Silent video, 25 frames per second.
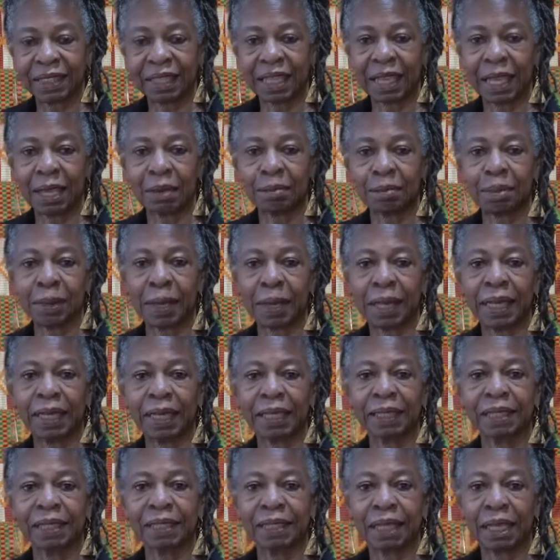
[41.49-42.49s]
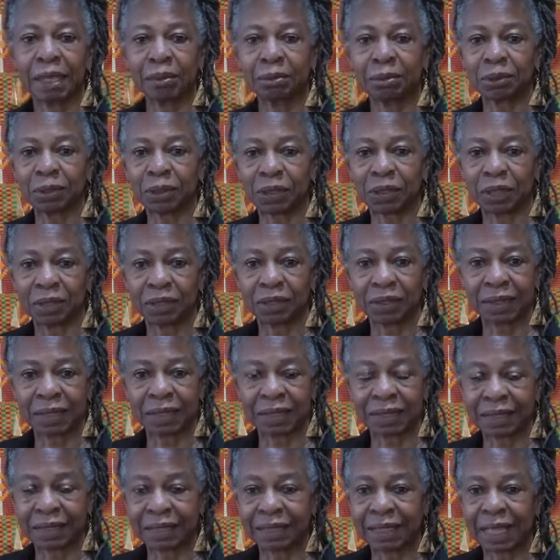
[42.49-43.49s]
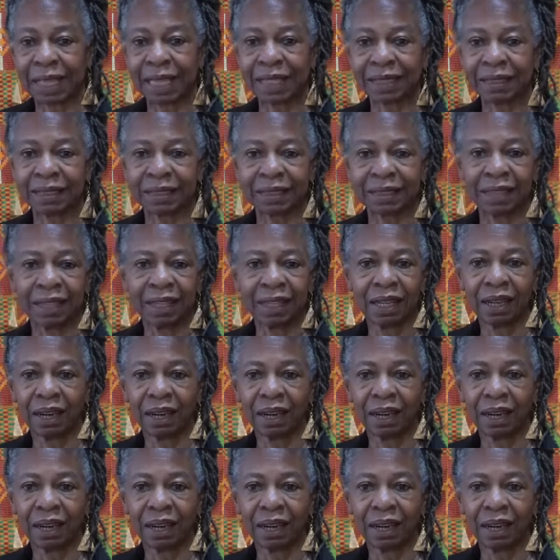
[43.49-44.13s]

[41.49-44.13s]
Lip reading: Campaign enables our success,